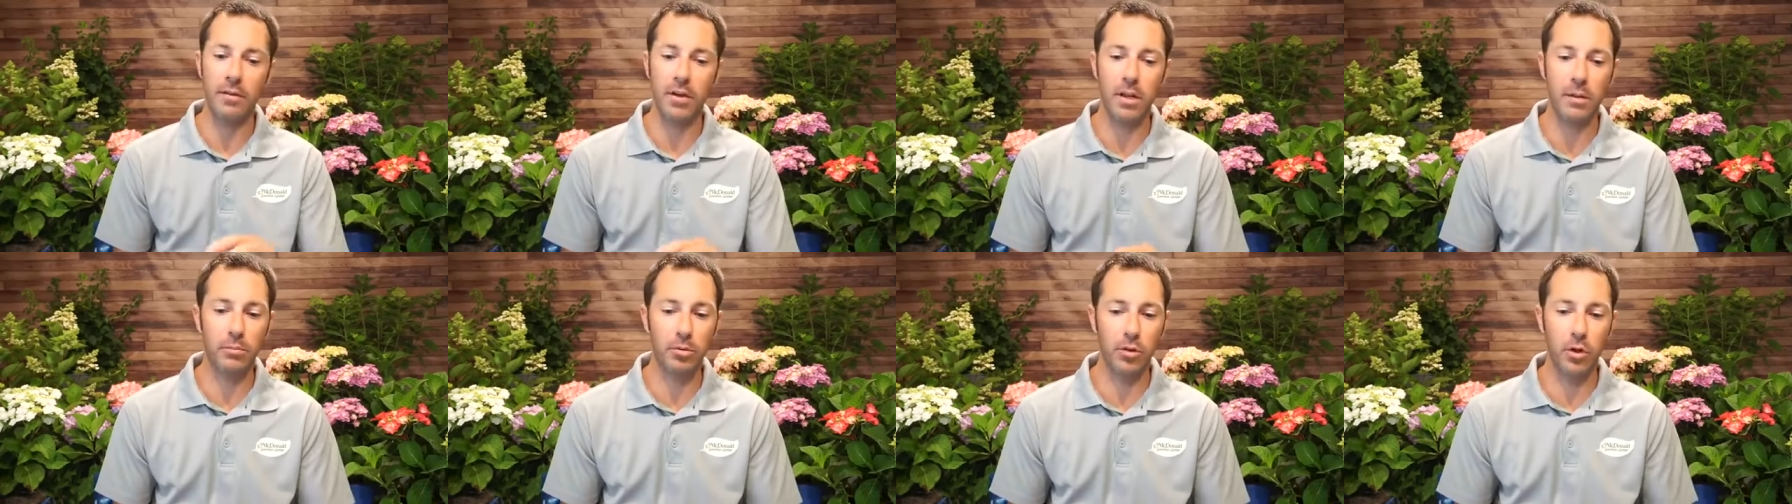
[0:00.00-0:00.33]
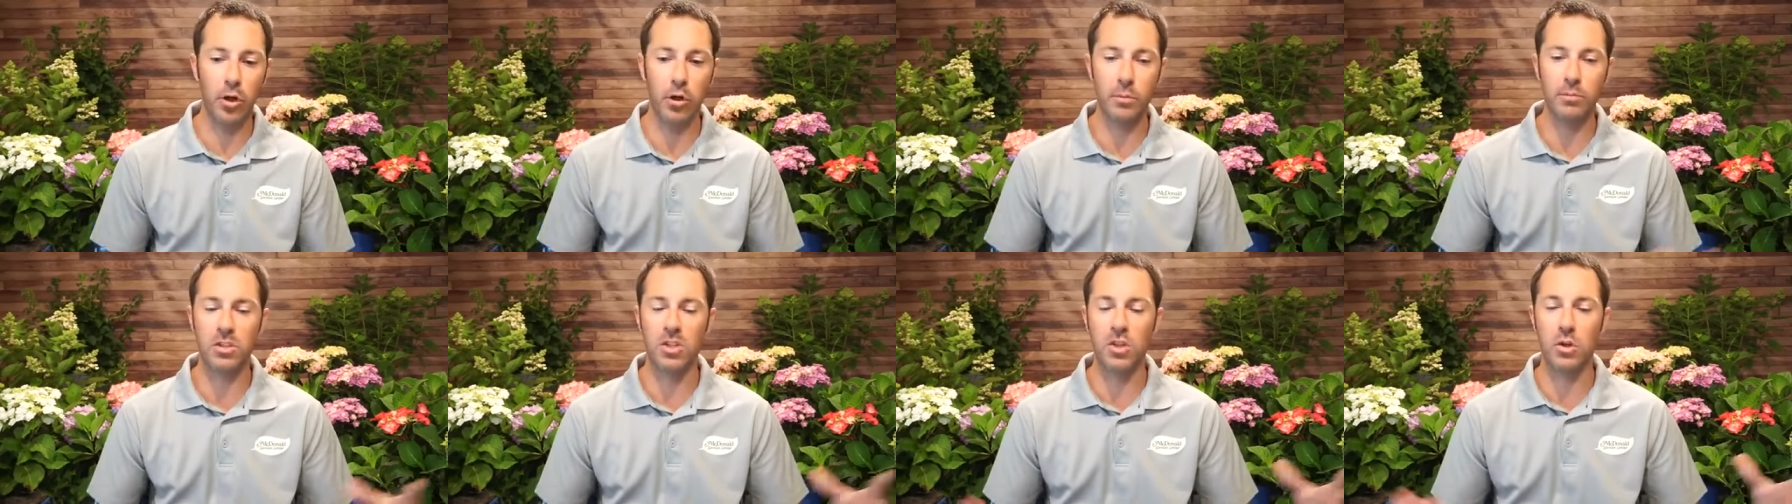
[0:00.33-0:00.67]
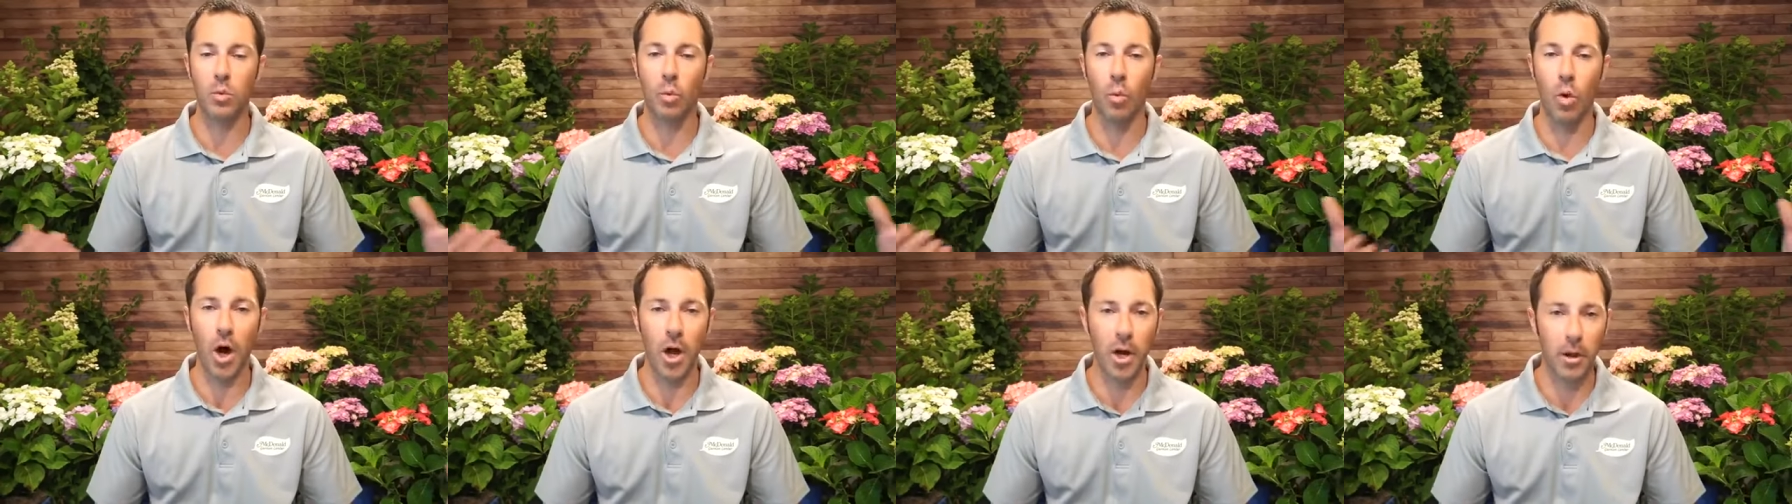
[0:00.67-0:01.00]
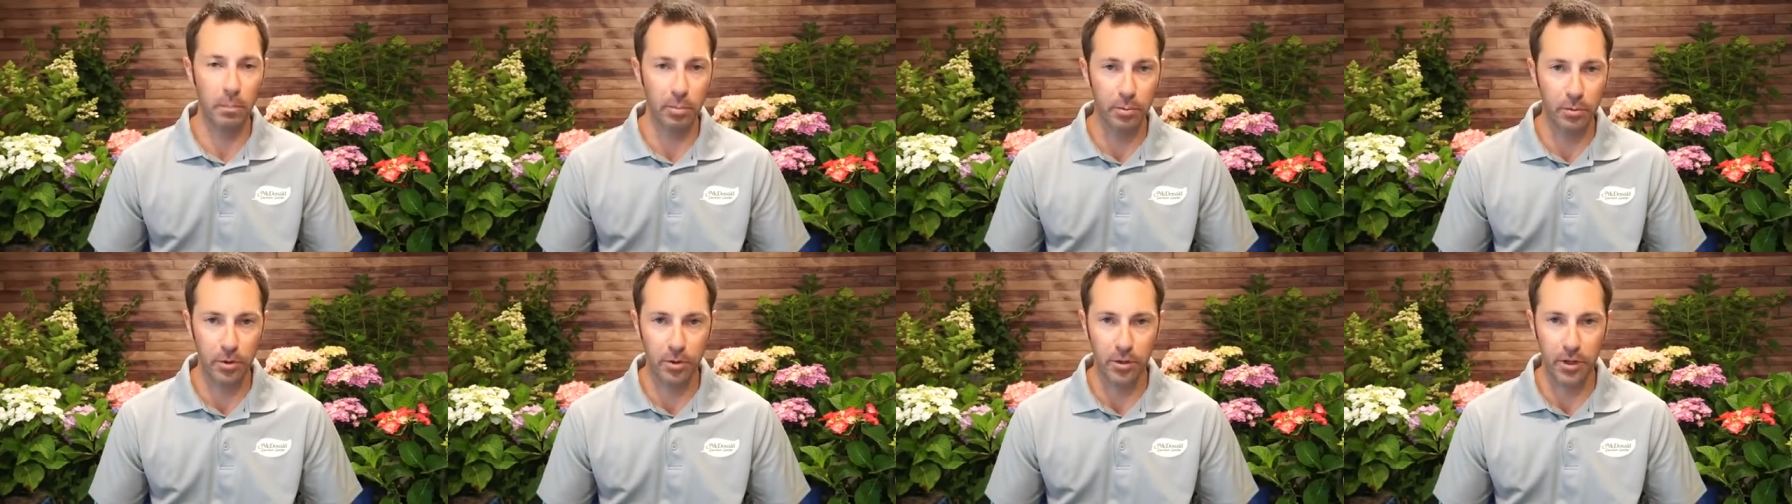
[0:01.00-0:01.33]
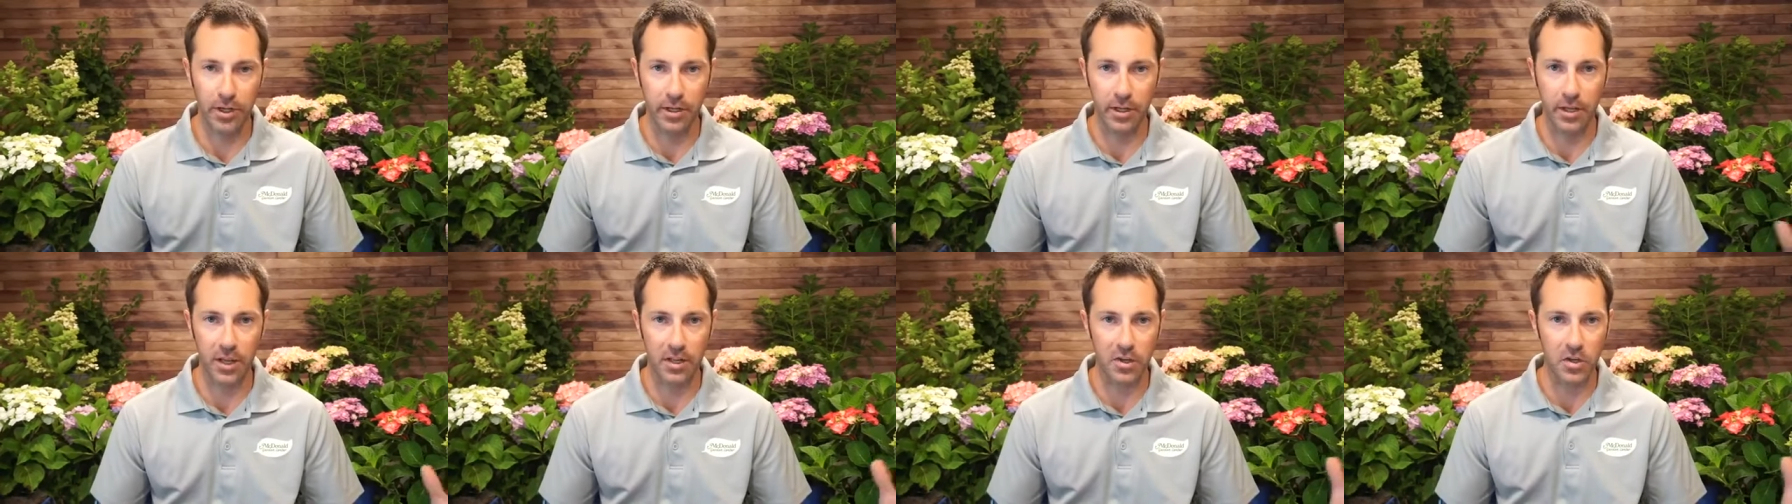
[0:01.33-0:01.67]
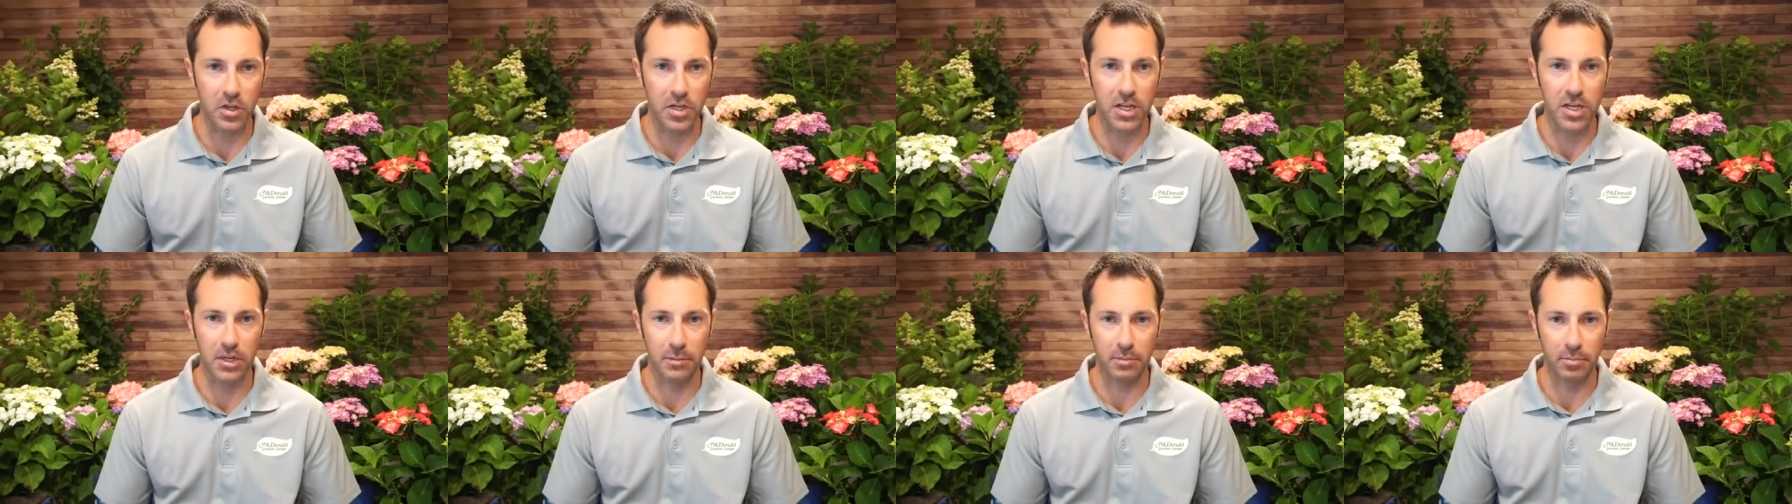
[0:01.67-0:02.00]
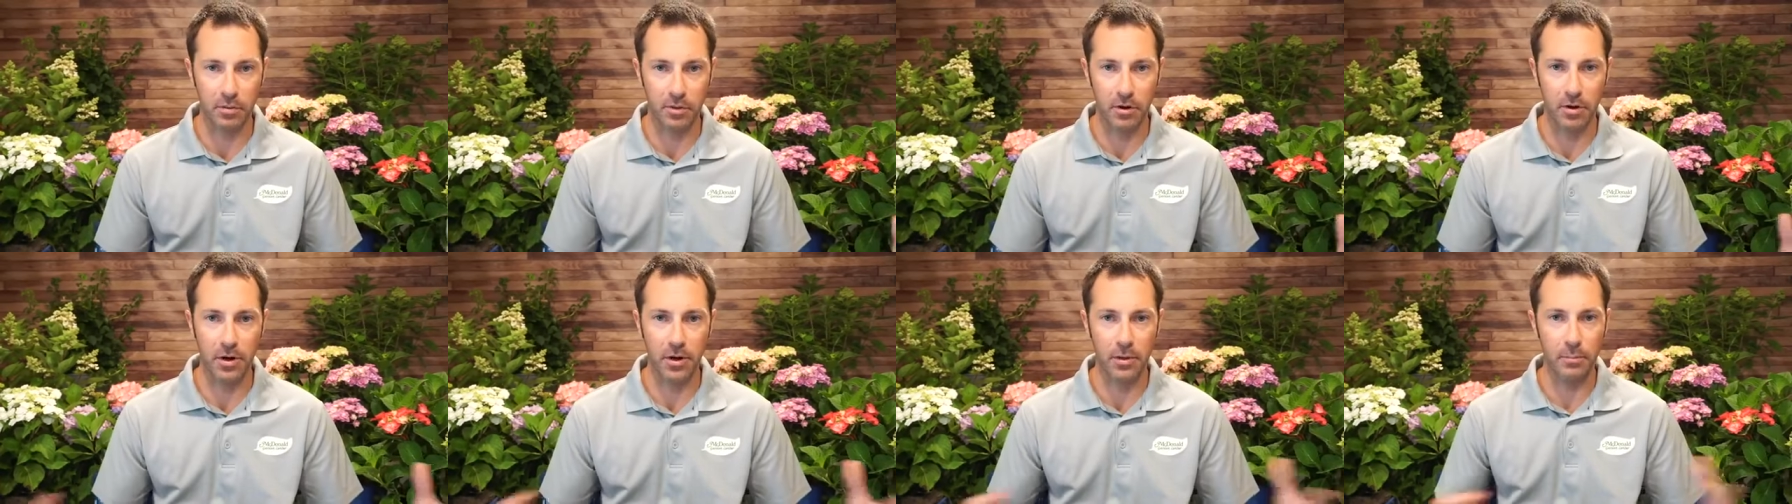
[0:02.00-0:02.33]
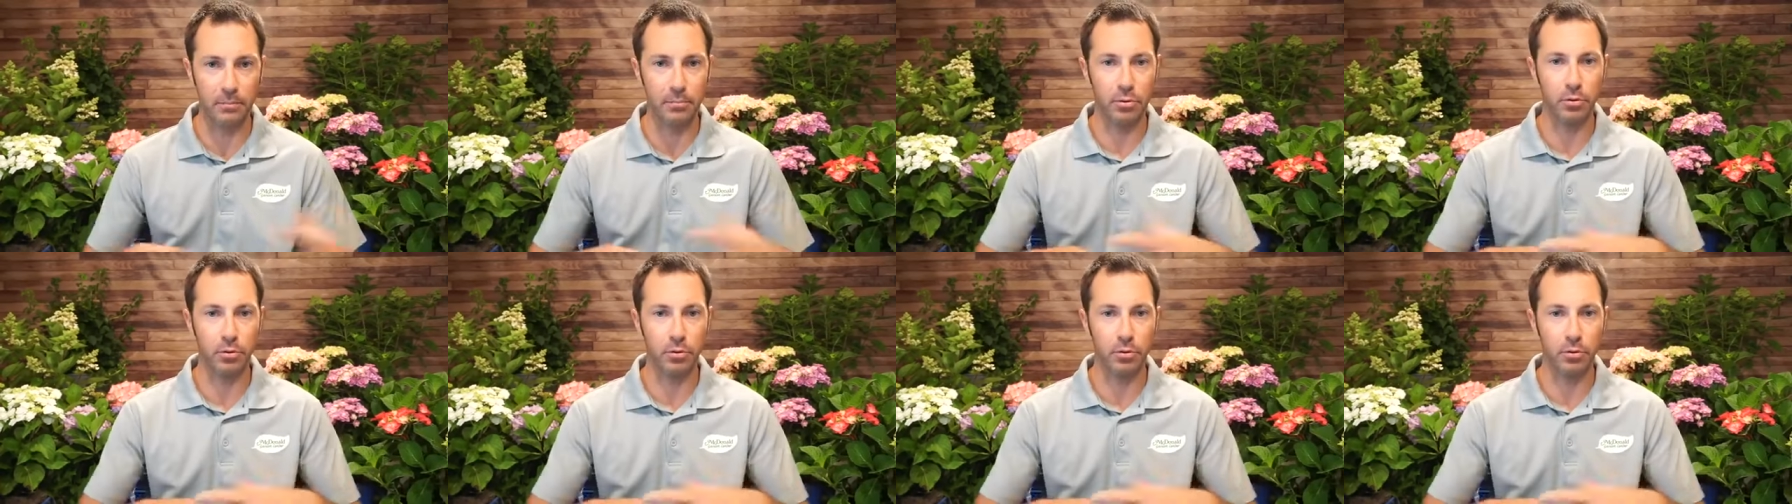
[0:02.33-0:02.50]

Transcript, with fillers: any blooms and you want to prune it and you need to prune it,